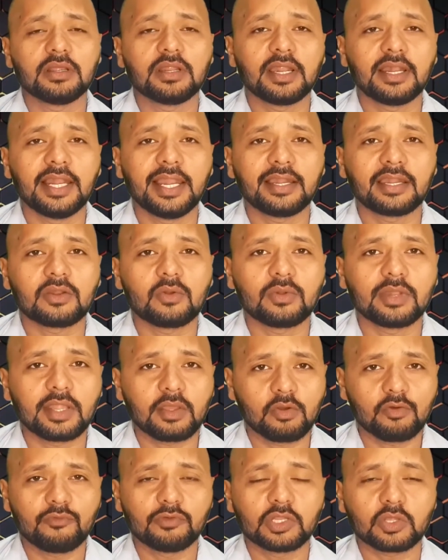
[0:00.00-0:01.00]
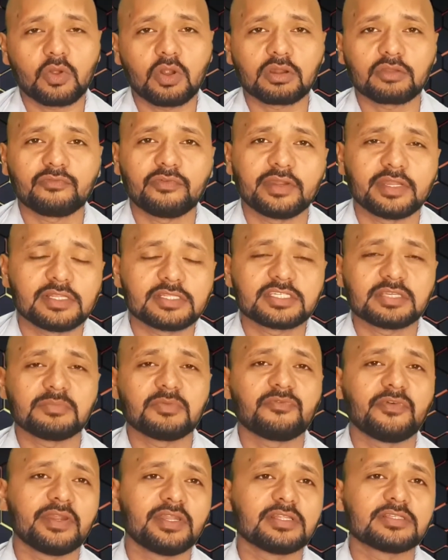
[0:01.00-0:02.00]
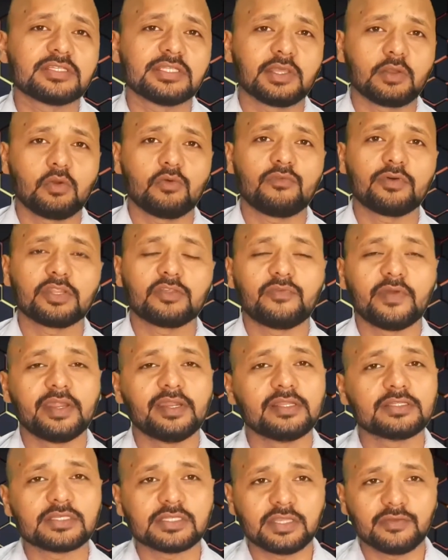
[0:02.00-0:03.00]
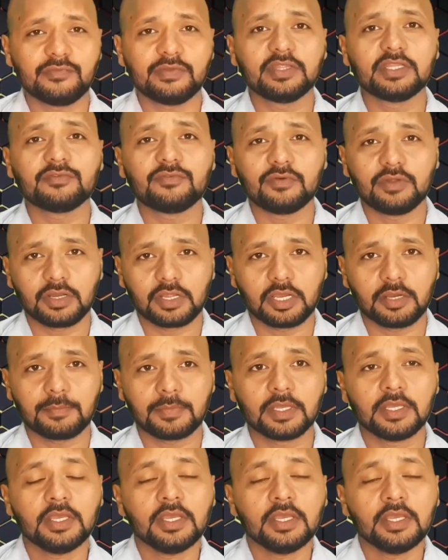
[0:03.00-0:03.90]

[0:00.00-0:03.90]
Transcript: Later on, they go for the quarterfinals, semi-finals, and they go for the finals, and they win the World Cup.